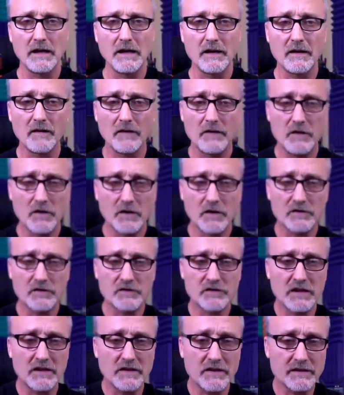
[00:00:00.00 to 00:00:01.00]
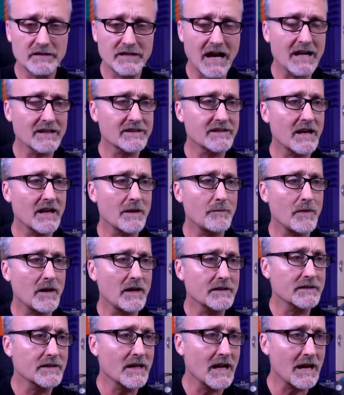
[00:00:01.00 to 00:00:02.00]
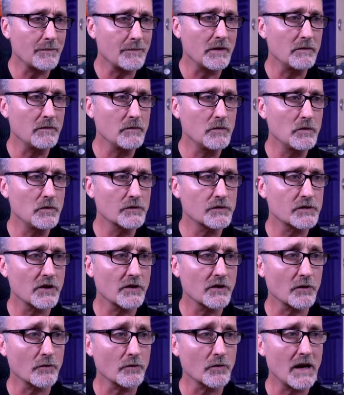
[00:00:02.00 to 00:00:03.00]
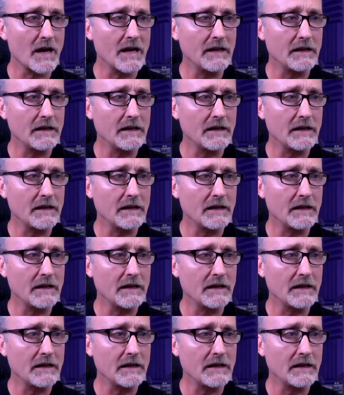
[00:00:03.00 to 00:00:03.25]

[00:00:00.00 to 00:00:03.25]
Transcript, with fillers: you can see the dots up on top. It moves to the right